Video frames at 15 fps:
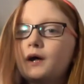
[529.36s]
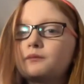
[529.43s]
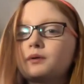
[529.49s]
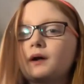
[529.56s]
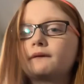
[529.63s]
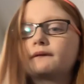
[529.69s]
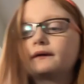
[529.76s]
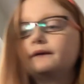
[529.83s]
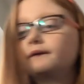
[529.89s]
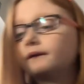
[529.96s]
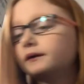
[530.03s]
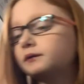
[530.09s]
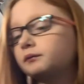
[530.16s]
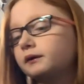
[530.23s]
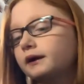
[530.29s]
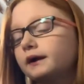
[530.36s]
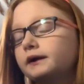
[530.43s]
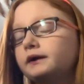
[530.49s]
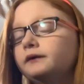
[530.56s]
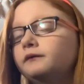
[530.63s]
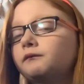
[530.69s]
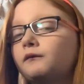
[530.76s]
I probably whisper
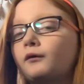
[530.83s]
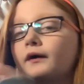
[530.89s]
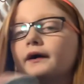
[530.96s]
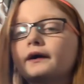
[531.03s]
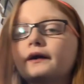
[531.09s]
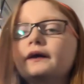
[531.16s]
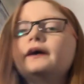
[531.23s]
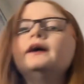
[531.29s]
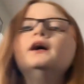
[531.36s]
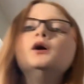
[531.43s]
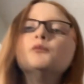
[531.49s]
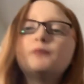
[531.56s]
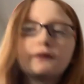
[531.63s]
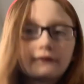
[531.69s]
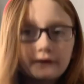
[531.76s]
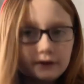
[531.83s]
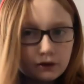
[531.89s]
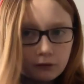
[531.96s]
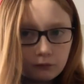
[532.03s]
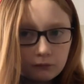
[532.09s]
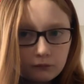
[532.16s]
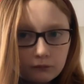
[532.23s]
that to quietly, but they
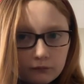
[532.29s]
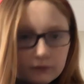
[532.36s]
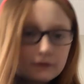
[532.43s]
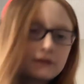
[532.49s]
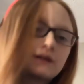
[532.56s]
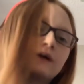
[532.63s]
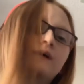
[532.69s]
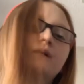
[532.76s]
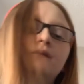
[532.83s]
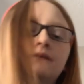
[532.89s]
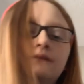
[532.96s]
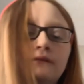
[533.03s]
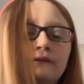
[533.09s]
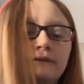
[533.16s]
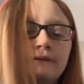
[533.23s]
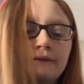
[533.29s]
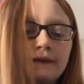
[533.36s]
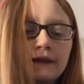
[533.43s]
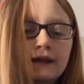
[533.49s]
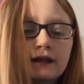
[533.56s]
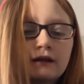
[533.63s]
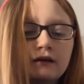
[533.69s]
don't. So
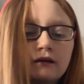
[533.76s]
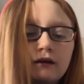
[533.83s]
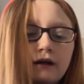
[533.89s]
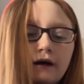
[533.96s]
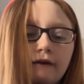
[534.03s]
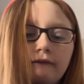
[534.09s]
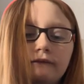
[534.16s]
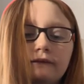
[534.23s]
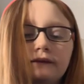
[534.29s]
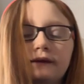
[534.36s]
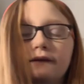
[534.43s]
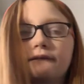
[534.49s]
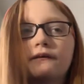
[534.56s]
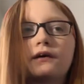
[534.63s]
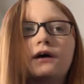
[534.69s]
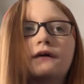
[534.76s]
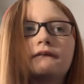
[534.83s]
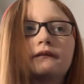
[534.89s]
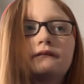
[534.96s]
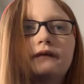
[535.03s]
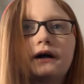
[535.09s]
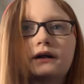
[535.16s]
I've never
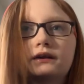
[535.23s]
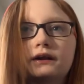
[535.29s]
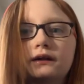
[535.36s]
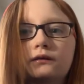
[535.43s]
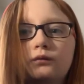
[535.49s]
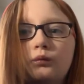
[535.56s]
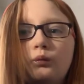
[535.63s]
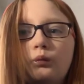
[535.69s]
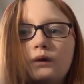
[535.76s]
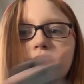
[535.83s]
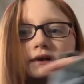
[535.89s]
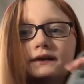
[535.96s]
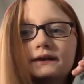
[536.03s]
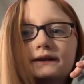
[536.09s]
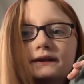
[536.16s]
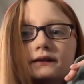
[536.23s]
gotten my bag checked once.